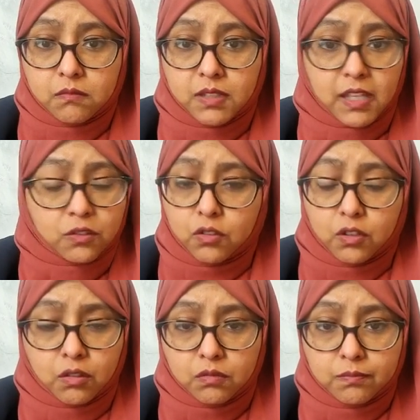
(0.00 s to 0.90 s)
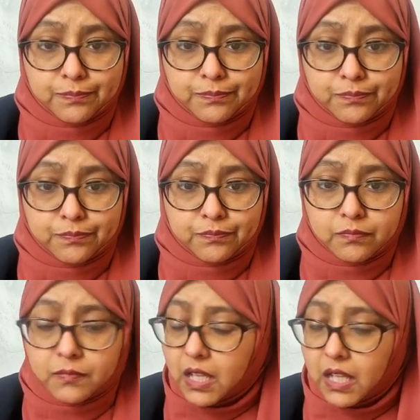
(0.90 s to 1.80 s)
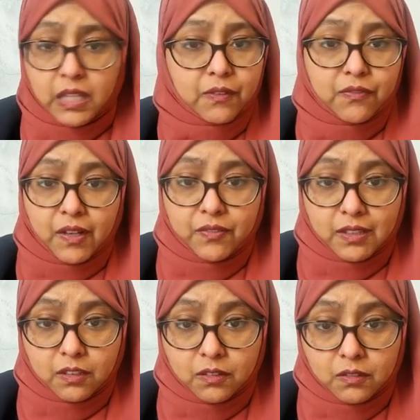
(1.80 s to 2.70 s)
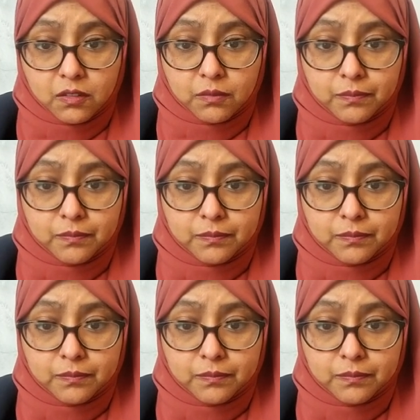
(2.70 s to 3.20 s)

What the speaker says: Yes or no? I'll give you 5 seconds.